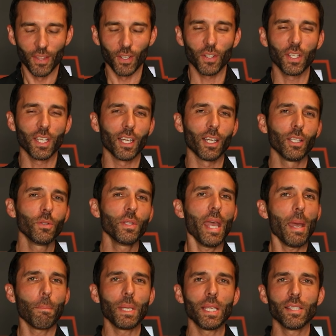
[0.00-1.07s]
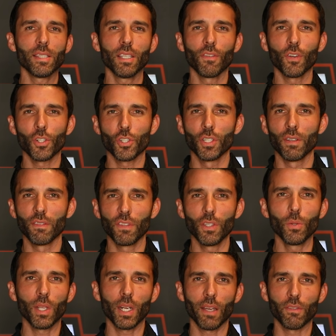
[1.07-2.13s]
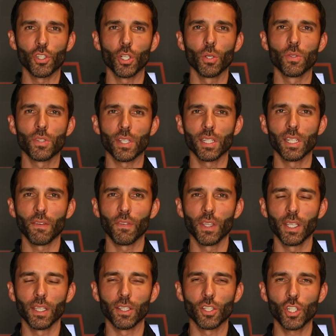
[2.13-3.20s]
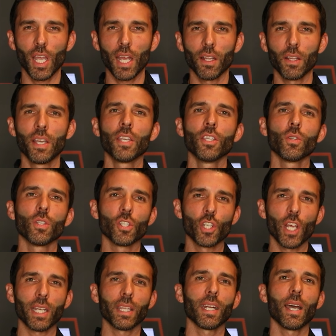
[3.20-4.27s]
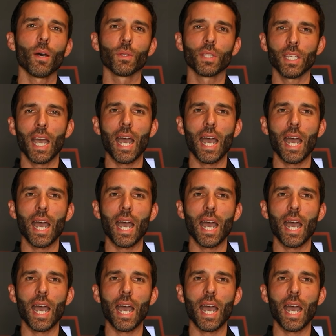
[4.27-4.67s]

they're going to include that PC version of View that I've shown significantly in the channel. You can check that out with the